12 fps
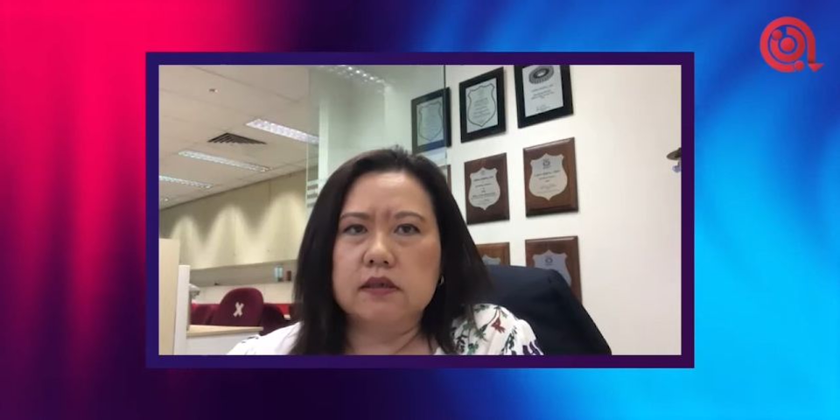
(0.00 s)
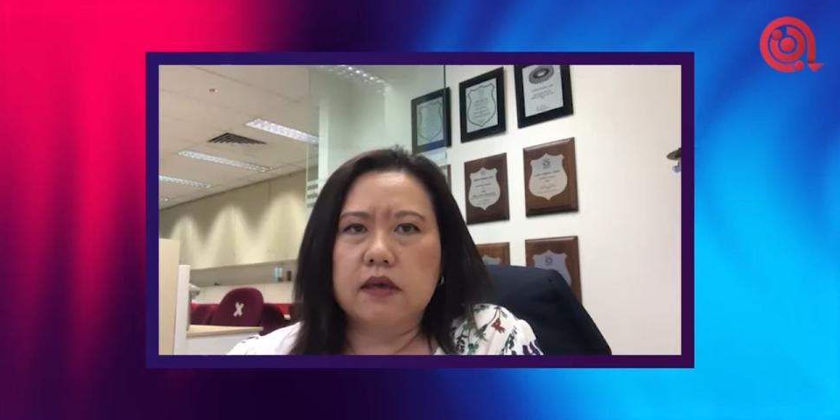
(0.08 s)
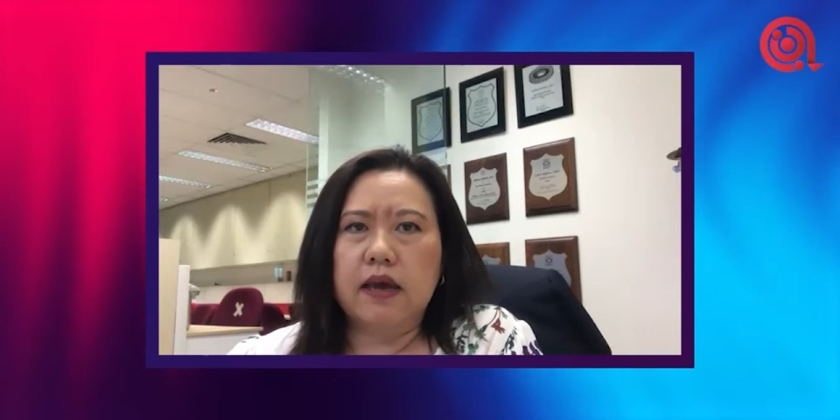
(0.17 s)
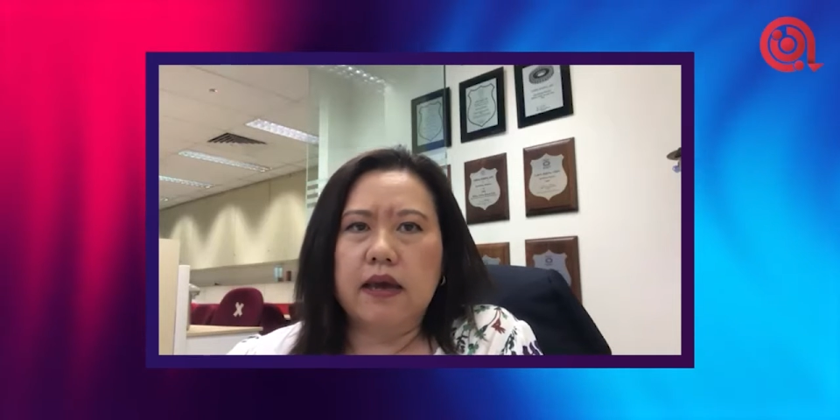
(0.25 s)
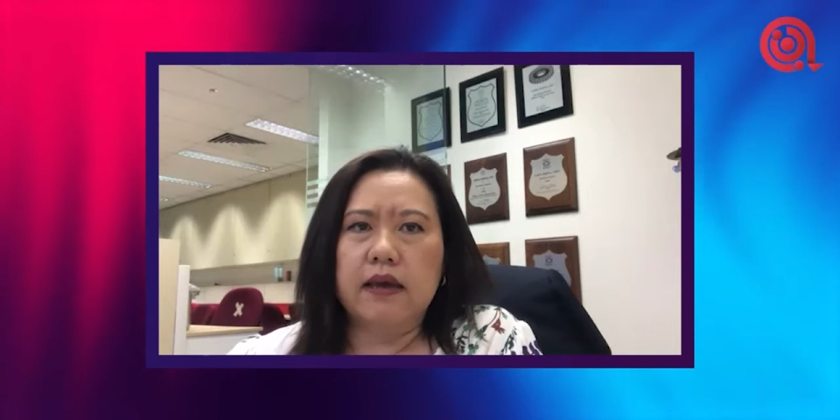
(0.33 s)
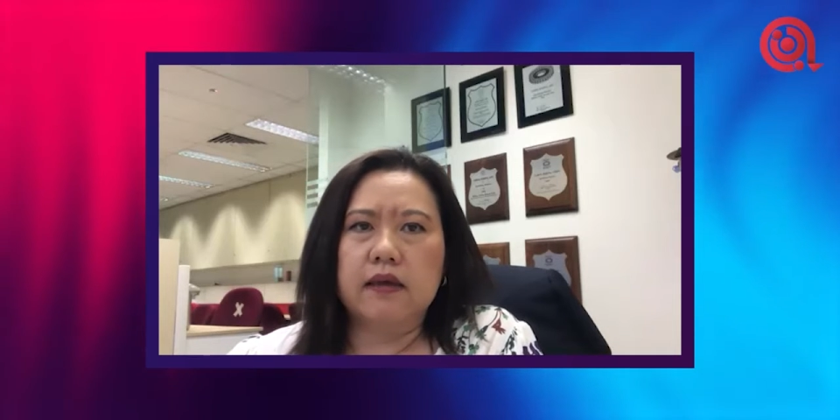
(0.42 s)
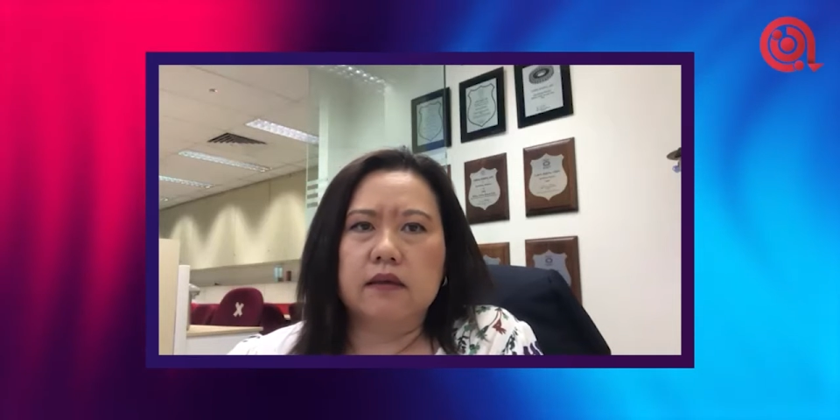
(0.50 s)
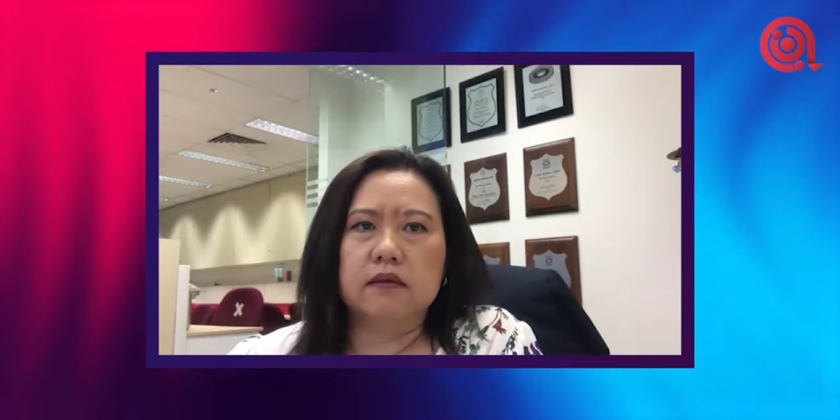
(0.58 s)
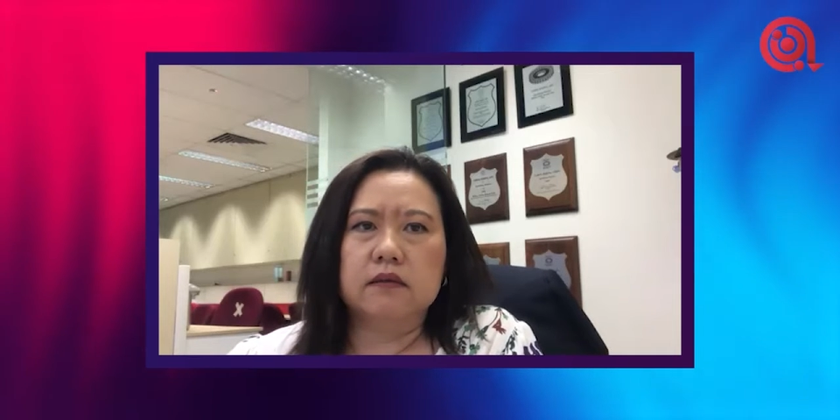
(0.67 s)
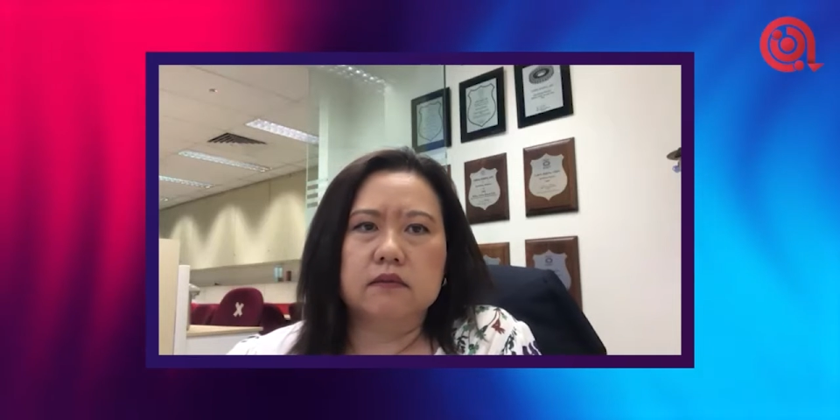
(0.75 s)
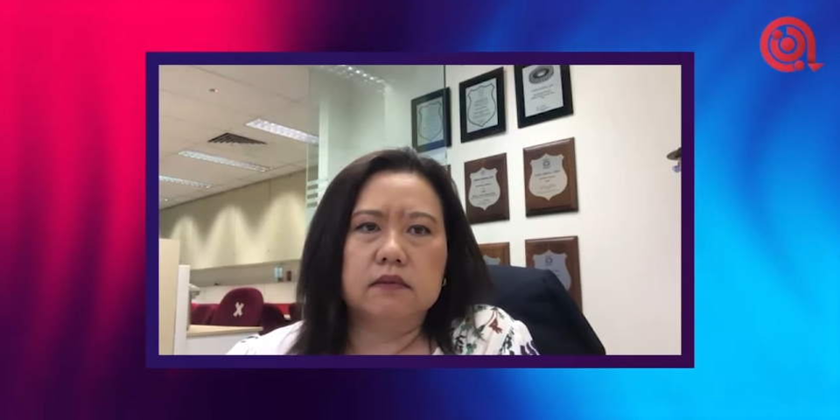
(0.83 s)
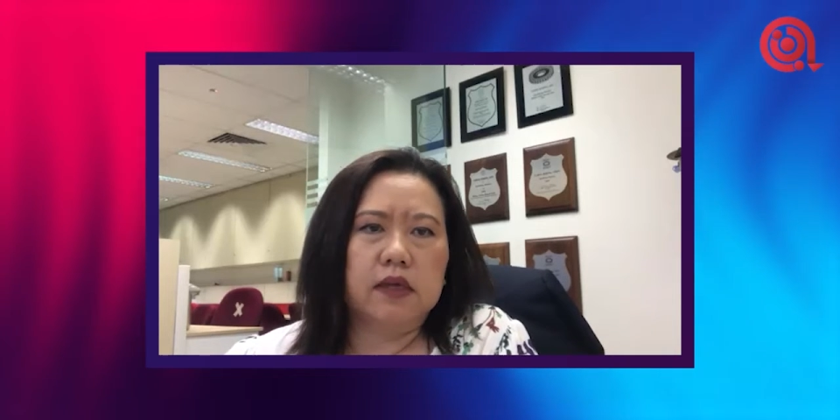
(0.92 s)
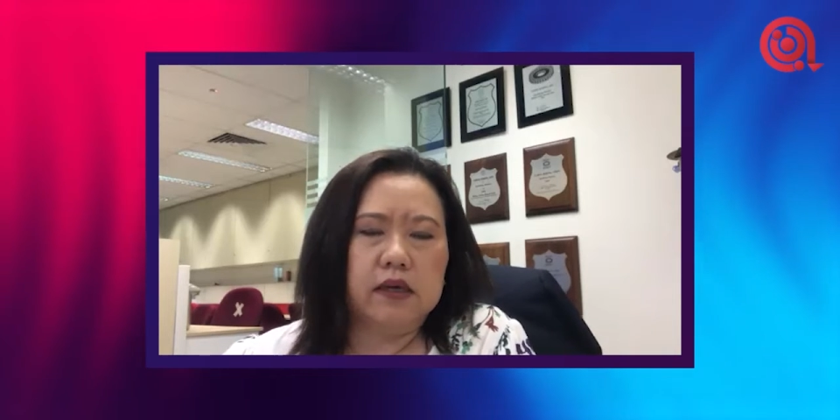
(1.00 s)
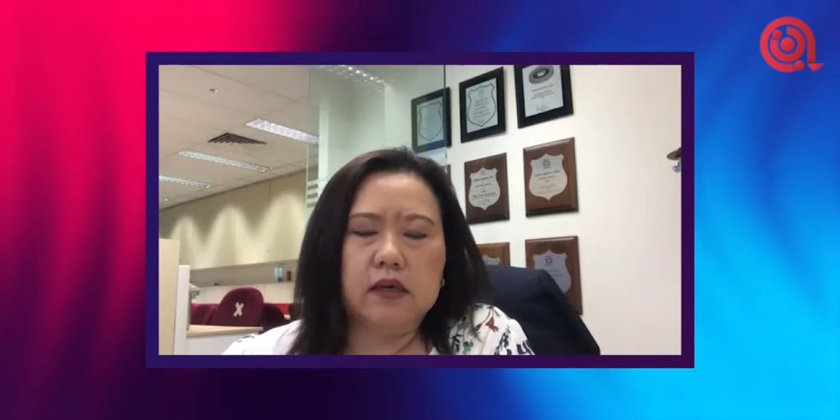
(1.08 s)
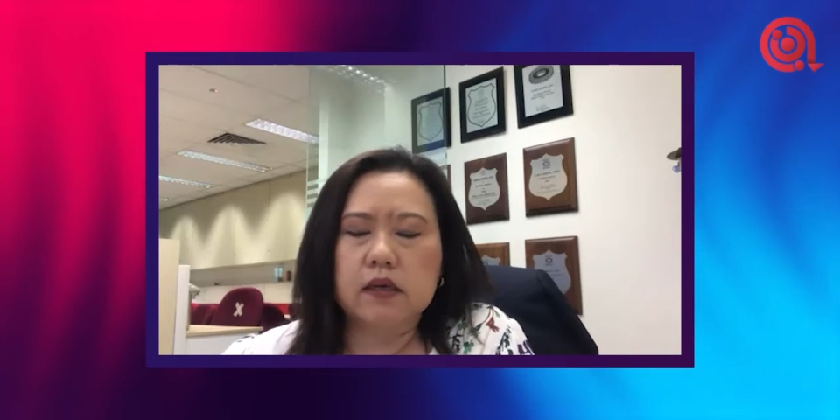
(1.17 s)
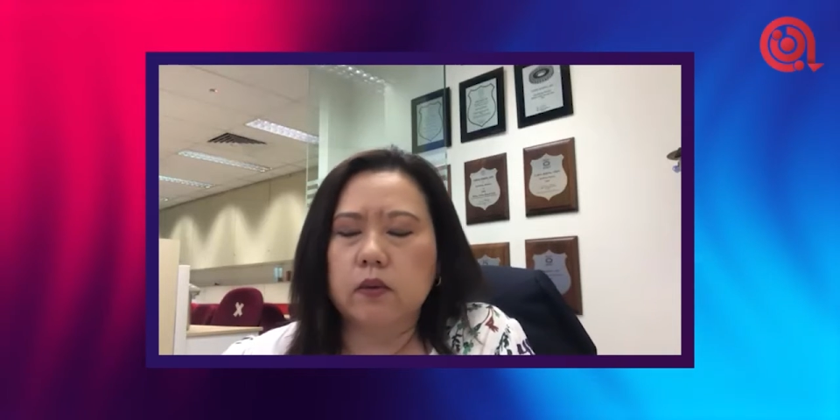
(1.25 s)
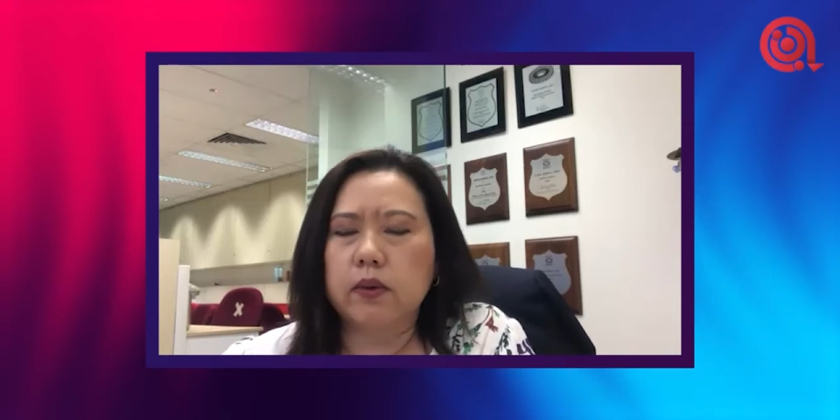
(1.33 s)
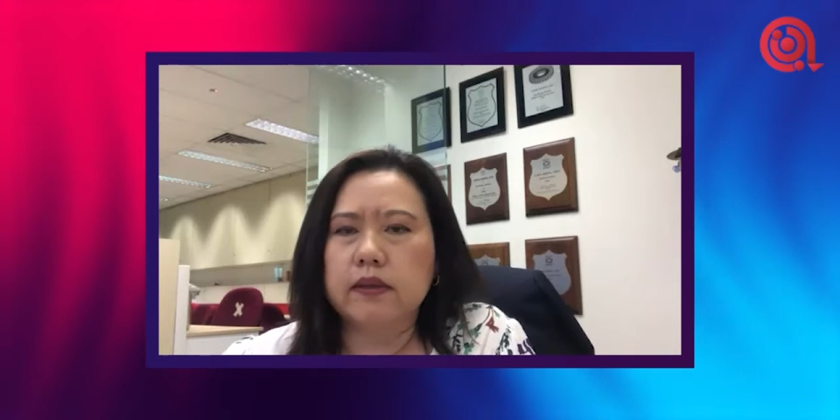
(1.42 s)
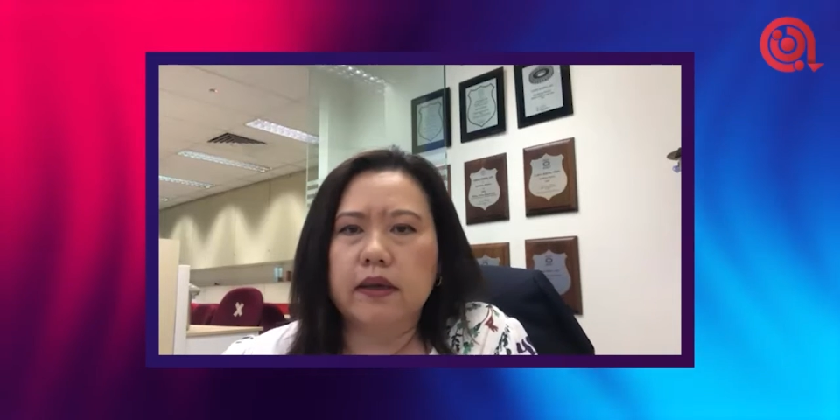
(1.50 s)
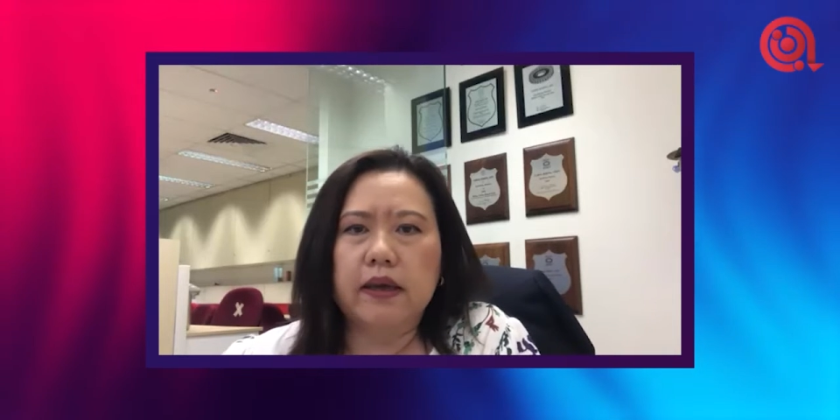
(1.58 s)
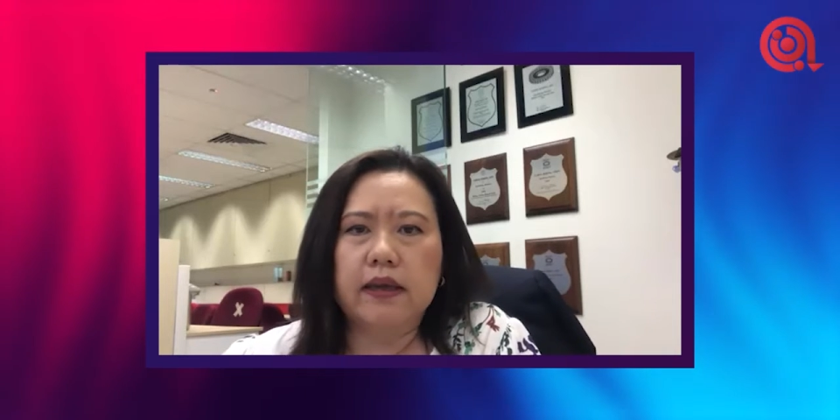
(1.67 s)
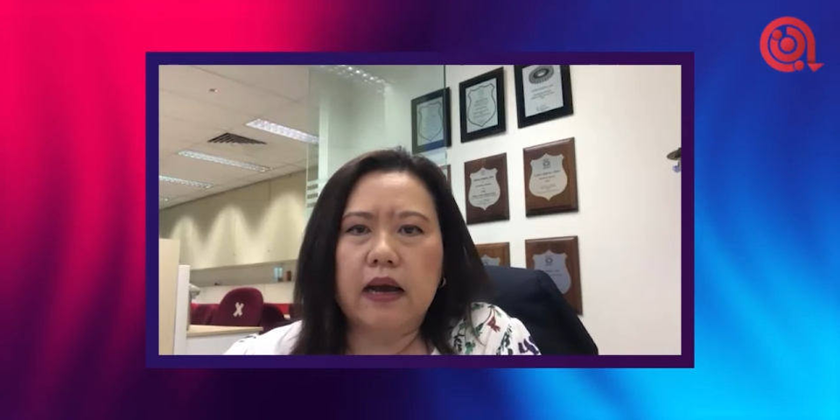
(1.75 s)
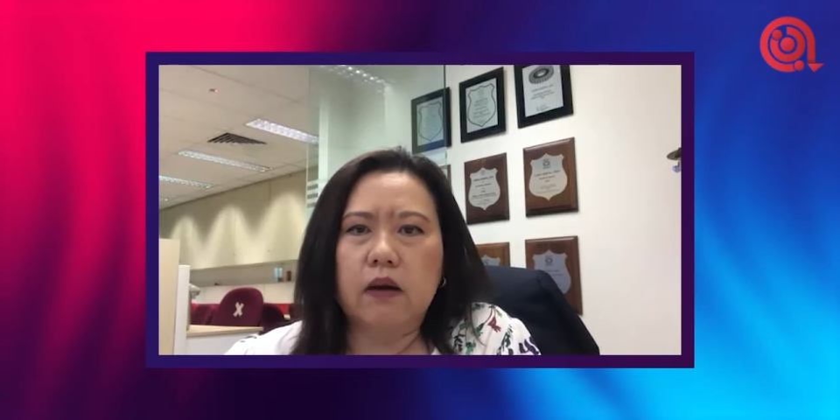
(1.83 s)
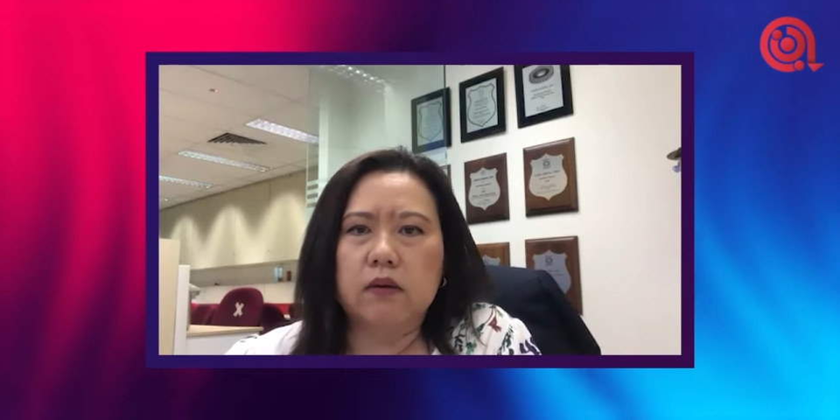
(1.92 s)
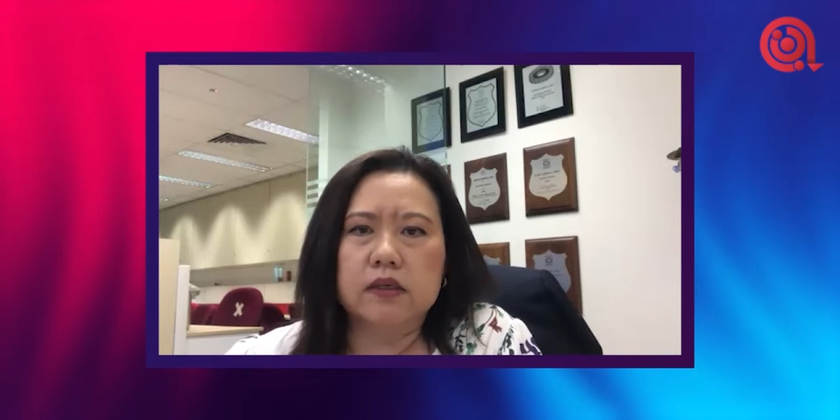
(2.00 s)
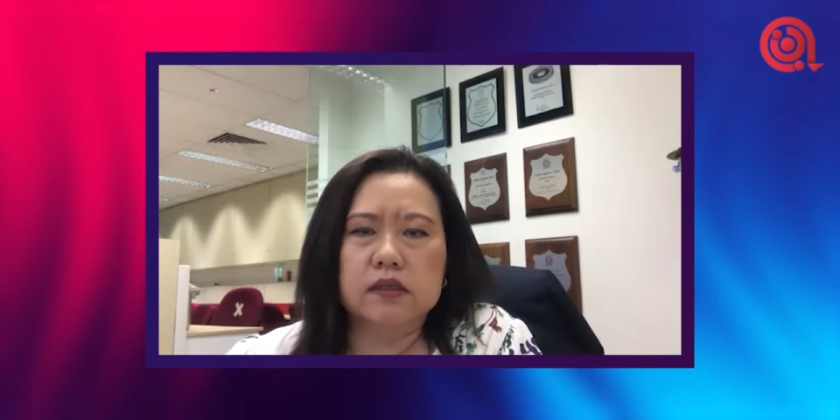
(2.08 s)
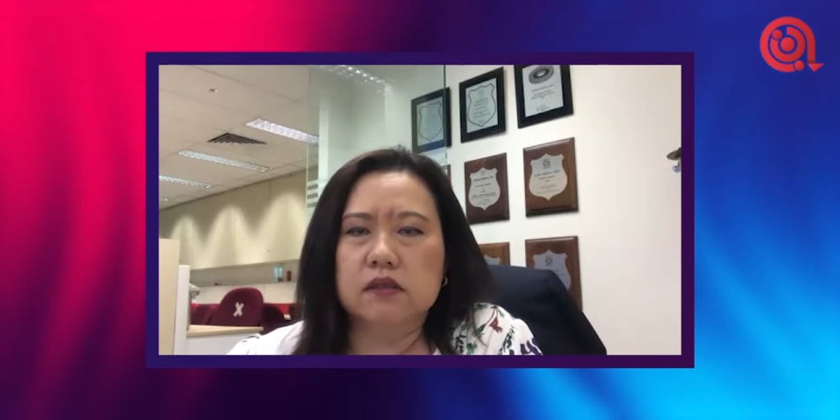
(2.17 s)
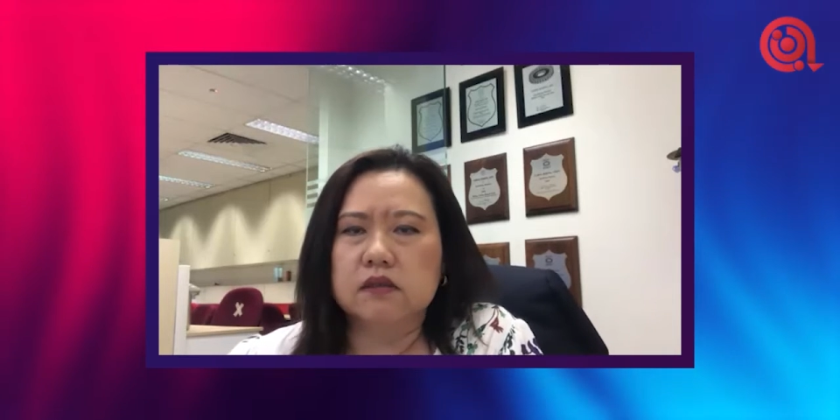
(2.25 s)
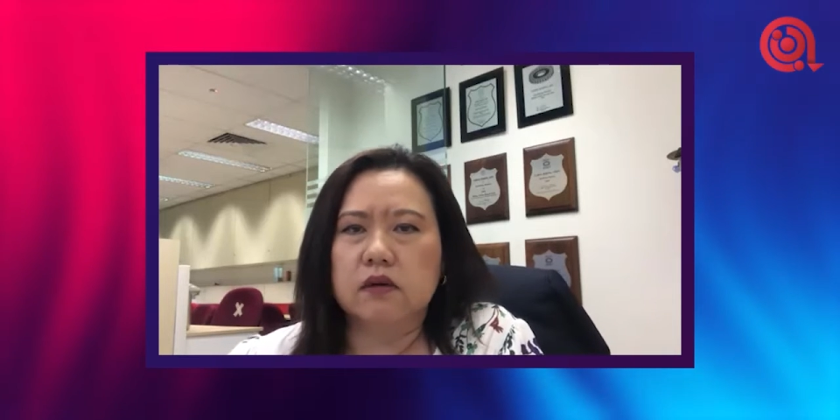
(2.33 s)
And taking away the 8 hours,